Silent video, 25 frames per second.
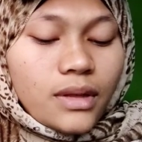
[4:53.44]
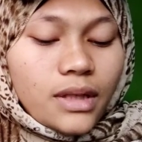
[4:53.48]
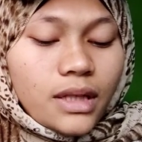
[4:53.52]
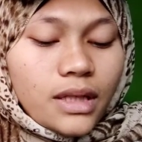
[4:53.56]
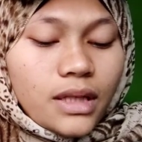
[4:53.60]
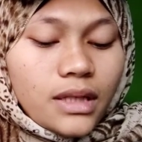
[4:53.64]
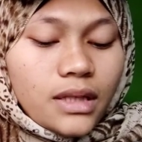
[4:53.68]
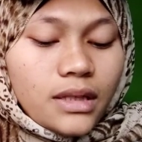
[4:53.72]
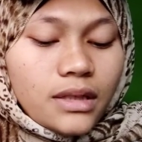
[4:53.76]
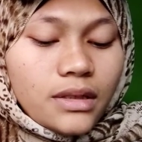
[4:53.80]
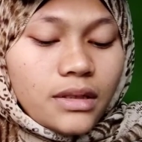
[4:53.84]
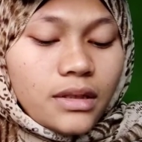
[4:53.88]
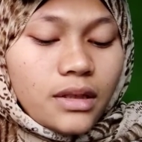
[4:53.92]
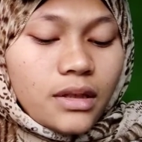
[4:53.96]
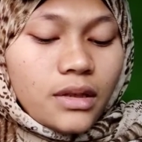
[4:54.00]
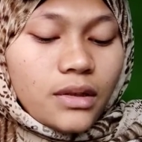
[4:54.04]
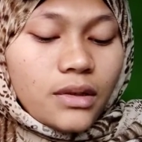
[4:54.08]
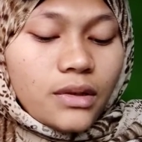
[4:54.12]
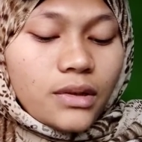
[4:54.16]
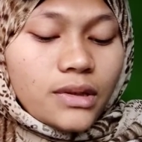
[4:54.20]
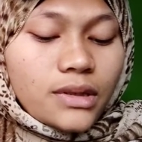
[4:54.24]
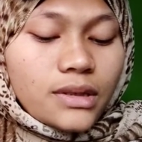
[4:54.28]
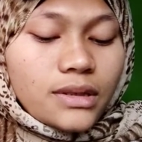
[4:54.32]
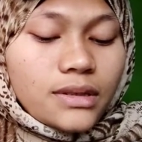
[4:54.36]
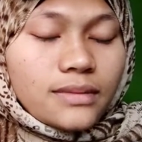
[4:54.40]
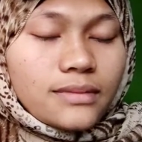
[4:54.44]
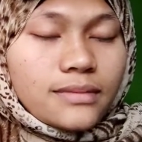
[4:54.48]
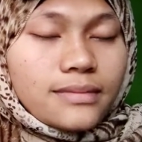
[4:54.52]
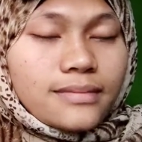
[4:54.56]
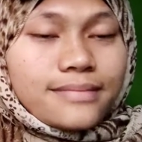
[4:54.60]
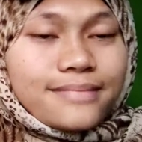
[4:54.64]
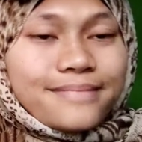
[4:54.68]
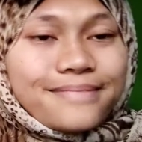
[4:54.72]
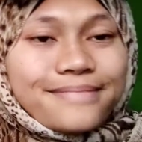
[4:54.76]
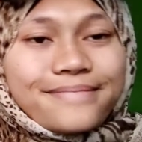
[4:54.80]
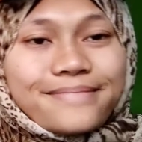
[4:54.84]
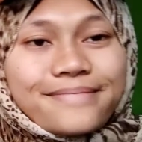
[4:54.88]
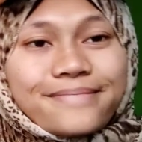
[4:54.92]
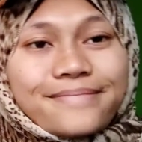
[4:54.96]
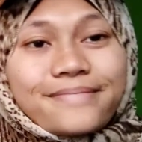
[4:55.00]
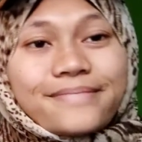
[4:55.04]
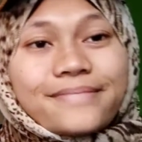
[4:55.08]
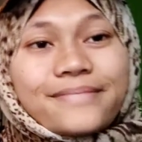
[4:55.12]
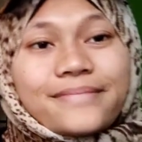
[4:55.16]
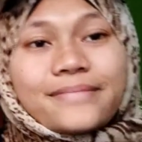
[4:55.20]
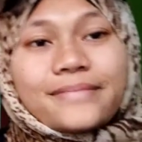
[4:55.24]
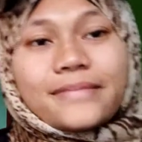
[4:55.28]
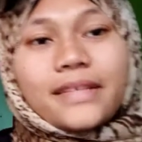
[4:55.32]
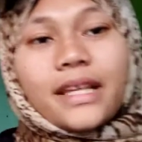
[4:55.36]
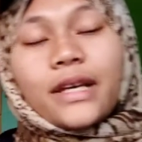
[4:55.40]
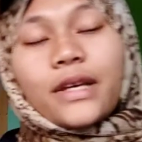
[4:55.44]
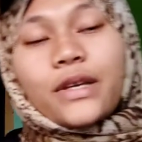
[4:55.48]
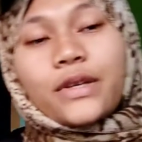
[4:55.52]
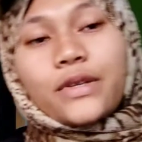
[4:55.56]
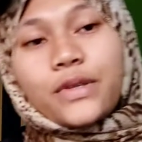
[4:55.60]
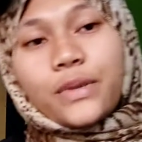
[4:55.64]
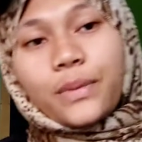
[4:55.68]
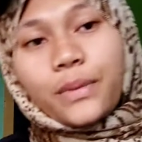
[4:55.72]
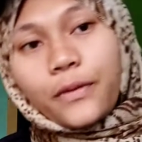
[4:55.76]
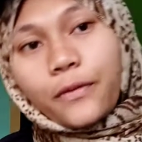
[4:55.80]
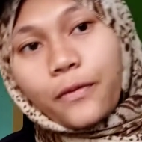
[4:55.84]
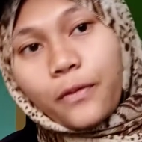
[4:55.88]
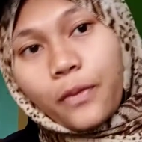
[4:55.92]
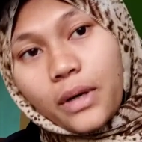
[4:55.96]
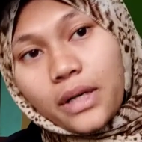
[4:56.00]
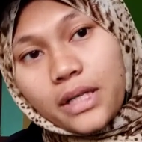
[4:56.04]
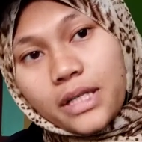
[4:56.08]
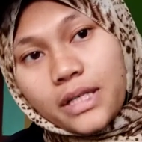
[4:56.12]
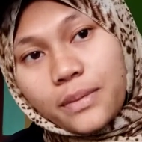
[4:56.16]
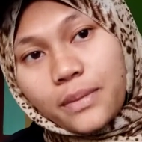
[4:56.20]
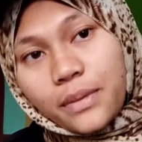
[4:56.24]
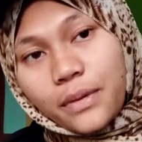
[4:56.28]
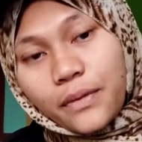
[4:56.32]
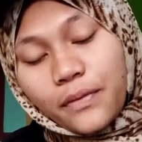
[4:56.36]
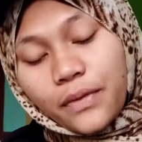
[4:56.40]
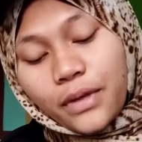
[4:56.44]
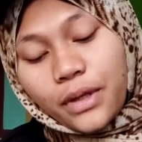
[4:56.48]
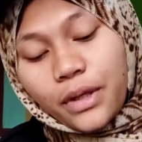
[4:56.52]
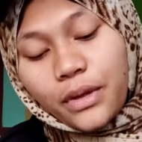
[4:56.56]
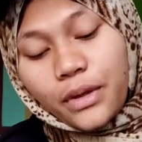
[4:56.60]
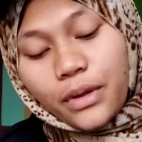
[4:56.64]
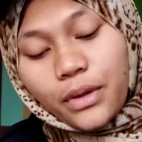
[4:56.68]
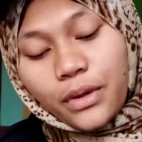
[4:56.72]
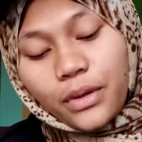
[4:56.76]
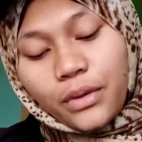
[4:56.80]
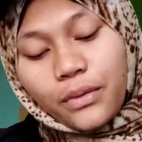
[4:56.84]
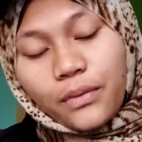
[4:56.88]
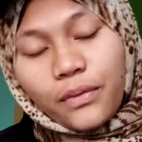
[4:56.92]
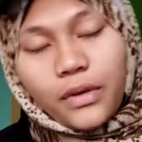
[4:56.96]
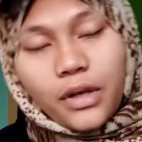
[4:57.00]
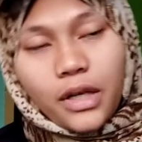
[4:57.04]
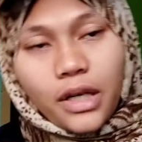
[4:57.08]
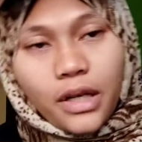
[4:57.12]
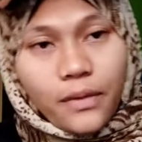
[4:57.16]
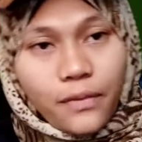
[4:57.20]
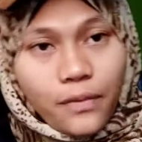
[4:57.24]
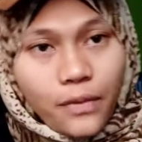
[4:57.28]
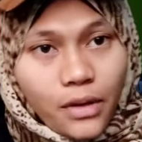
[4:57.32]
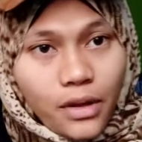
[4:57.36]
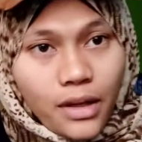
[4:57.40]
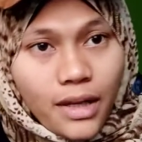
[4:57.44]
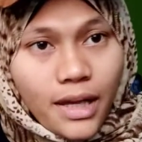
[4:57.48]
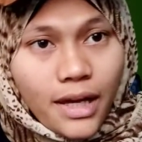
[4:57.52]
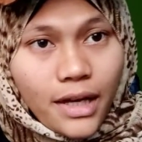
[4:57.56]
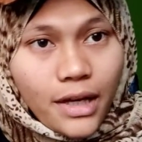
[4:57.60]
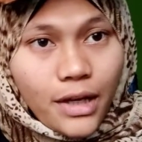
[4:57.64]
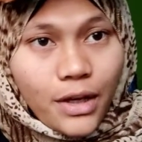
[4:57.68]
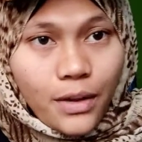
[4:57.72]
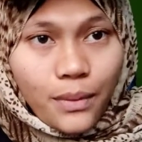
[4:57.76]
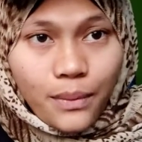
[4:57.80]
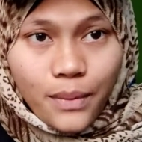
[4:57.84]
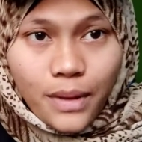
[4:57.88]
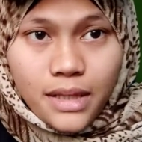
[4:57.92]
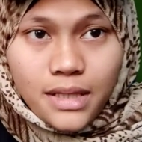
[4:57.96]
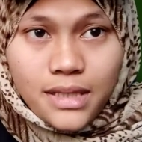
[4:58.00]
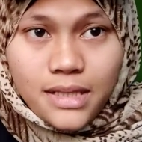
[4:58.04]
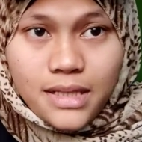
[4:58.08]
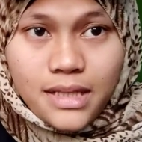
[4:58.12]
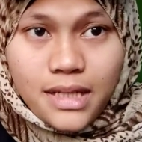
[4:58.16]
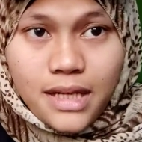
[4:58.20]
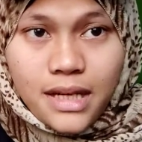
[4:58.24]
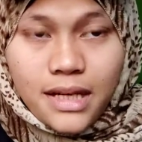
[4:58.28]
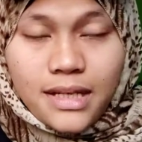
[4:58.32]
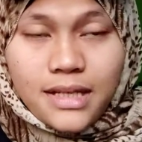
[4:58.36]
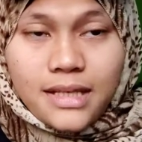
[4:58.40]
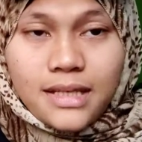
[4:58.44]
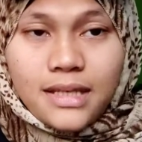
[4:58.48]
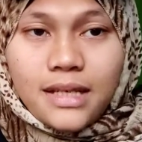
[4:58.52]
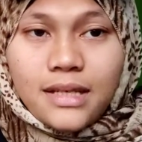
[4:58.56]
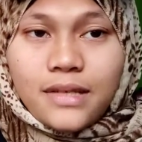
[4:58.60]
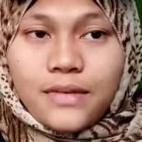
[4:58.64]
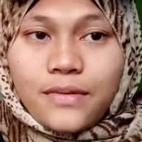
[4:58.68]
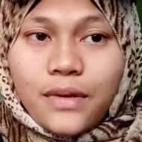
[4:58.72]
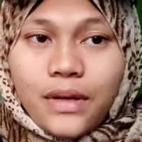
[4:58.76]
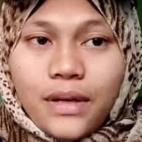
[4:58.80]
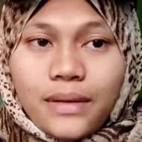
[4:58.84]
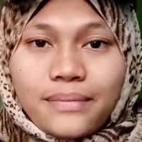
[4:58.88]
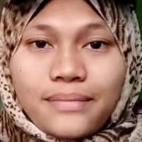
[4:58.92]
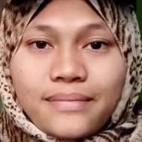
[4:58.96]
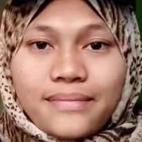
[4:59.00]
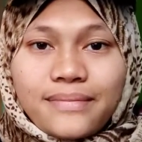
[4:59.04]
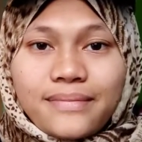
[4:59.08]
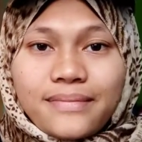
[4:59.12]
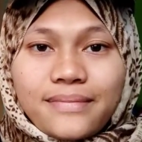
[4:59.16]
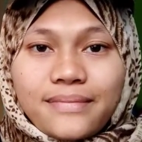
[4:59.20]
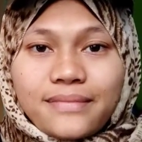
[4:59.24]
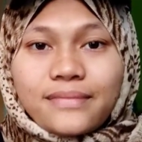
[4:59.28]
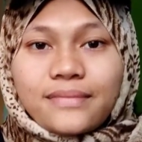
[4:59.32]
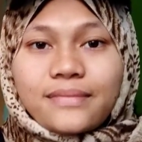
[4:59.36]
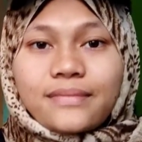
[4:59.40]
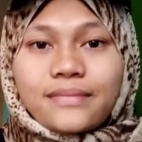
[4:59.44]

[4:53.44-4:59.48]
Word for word: Well done. Thank you so much for watching my video. Don't forget to like, comment, share, and subscribe.